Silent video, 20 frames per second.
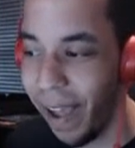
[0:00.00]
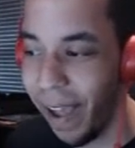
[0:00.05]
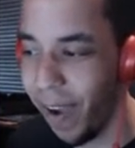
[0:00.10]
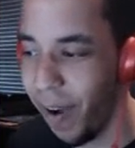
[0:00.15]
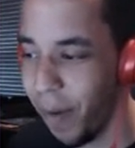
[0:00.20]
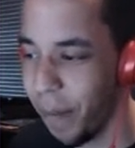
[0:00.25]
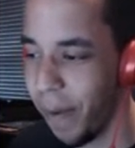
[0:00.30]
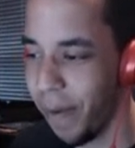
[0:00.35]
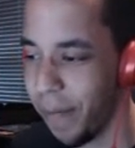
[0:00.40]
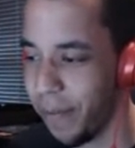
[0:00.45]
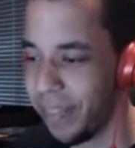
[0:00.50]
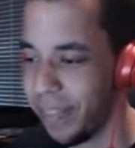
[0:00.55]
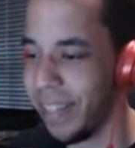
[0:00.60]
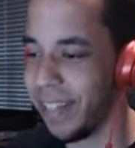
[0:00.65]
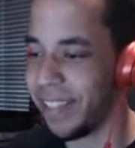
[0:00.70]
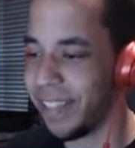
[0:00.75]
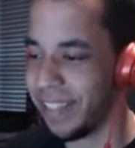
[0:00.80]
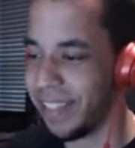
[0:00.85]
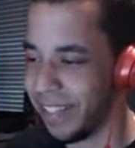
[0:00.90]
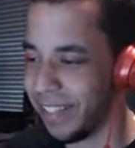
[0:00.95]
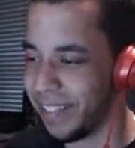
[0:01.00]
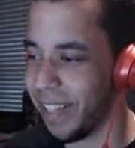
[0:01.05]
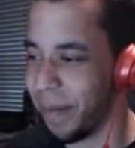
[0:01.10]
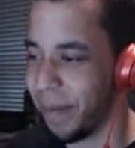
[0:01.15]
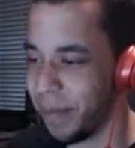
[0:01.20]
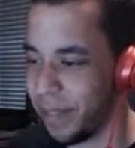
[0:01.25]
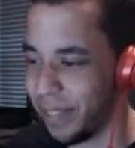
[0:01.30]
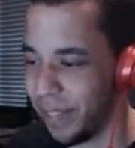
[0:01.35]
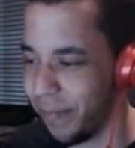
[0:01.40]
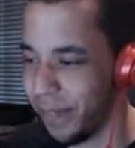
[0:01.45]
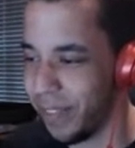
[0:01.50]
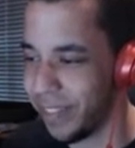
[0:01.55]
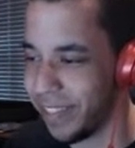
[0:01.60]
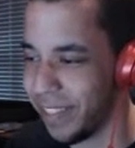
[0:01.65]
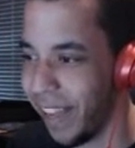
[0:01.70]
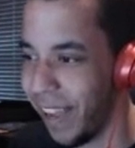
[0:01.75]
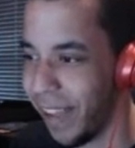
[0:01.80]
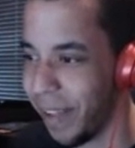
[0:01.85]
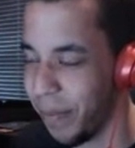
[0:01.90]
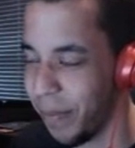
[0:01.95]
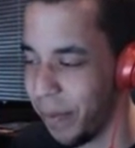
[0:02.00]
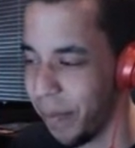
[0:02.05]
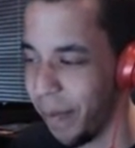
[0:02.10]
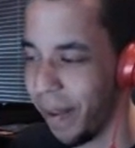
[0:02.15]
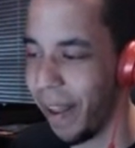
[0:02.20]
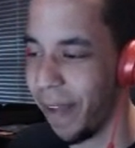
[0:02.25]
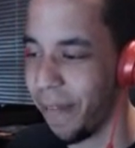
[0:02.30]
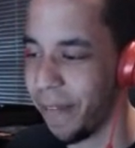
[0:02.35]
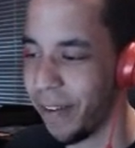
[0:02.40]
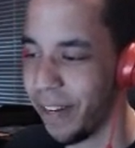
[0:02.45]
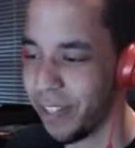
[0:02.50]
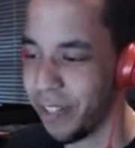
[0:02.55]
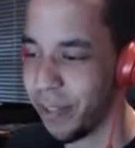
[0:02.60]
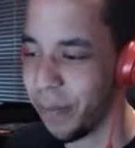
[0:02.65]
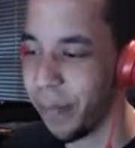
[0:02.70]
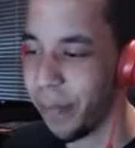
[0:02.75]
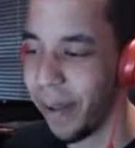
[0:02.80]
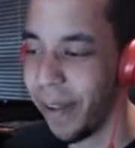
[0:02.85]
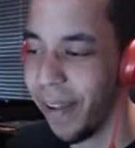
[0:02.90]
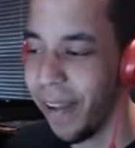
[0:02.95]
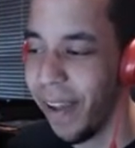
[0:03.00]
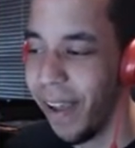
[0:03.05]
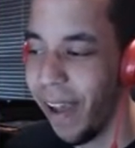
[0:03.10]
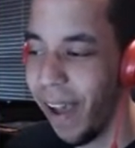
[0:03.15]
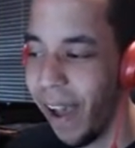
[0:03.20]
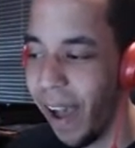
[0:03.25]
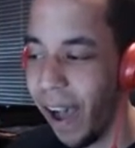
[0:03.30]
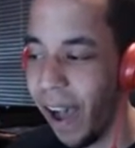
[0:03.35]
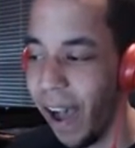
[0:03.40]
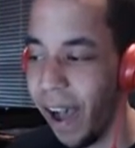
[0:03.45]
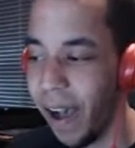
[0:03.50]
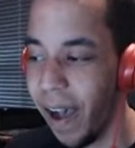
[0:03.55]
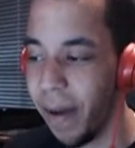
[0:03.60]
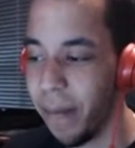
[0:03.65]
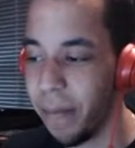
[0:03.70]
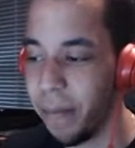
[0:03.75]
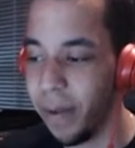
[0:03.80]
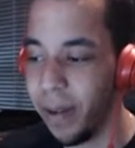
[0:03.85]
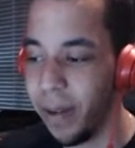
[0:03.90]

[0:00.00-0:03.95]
I hope everything's synced up, because if it's not, we might have an issue. But um,